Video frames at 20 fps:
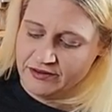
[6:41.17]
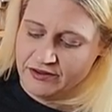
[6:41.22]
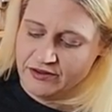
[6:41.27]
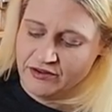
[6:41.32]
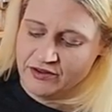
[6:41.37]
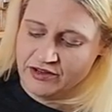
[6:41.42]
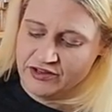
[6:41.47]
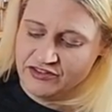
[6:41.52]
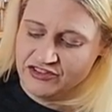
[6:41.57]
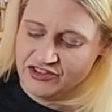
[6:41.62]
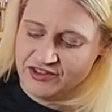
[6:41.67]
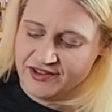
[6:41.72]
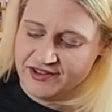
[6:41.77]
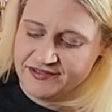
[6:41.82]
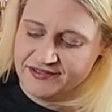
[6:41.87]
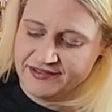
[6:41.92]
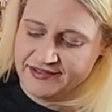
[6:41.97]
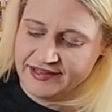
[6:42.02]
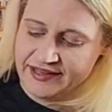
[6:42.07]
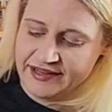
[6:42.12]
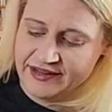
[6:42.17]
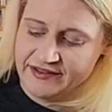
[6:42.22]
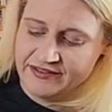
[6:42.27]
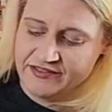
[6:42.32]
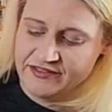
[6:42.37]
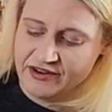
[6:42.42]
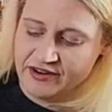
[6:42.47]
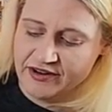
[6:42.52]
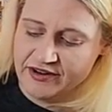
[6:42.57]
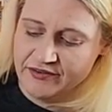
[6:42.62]
you can just get it
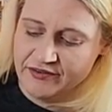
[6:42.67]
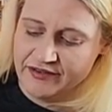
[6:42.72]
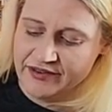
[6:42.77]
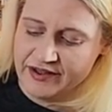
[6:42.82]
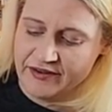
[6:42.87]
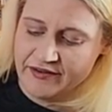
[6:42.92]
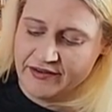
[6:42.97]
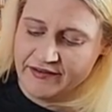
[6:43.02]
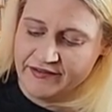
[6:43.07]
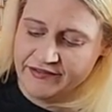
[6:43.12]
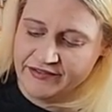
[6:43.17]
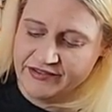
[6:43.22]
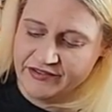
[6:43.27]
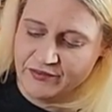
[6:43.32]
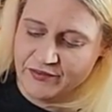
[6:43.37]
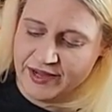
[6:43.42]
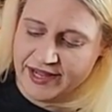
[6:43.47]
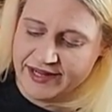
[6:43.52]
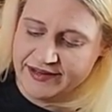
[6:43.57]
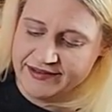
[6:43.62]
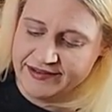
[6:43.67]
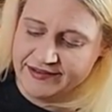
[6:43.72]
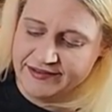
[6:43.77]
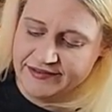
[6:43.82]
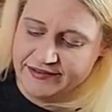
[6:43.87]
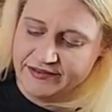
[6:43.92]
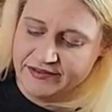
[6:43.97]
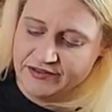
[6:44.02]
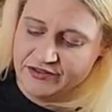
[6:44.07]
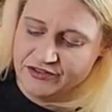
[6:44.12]
started without having to wait
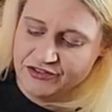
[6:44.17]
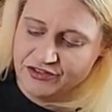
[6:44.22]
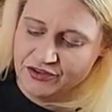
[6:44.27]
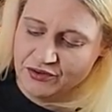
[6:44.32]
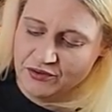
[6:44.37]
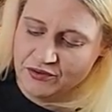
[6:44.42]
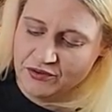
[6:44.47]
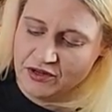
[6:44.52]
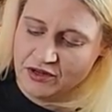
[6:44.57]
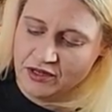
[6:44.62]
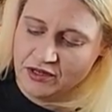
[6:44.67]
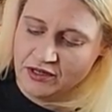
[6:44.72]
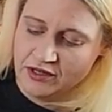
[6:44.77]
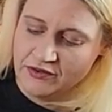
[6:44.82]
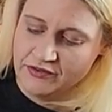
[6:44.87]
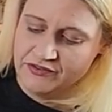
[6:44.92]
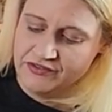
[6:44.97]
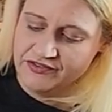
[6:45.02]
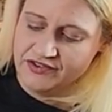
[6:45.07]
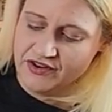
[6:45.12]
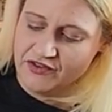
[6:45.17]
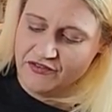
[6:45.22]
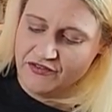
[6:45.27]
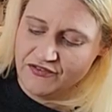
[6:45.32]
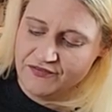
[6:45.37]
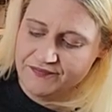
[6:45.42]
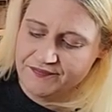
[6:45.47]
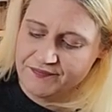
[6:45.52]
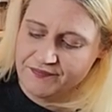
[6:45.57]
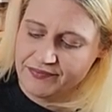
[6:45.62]
so long on the stove.
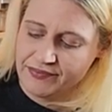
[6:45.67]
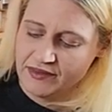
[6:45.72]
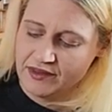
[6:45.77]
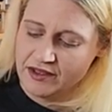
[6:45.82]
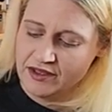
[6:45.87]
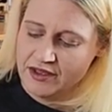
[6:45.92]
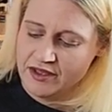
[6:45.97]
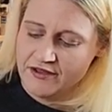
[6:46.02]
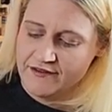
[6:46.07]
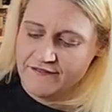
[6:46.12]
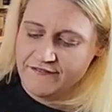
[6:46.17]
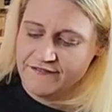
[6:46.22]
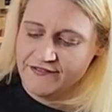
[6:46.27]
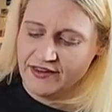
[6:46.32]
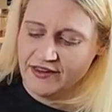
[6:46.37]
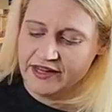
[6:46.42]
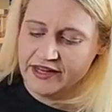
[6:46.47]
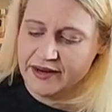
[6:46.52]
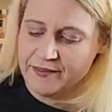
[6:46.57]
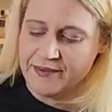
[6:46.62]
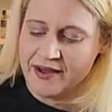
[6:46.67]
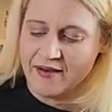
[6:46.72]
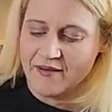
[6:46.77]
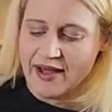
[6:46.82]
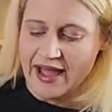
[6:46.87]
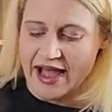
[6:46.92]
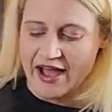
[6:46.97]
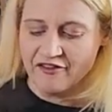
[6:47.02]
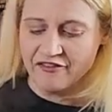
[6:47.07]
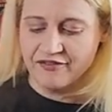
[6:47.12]
Fill it
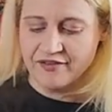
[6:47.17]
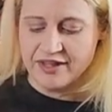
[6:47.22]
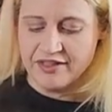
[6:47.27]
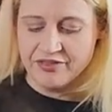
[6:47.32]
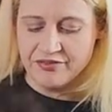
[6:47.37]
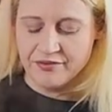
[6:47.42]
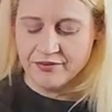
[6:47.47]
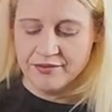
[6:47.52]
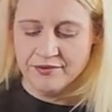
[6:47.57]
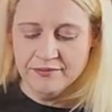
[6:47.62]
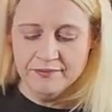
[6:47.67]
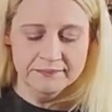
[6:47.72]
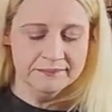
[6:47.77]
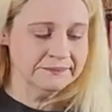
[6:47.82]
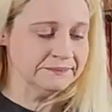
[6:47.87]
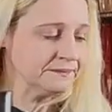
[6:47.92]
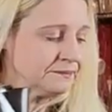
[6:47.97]
about halfway through.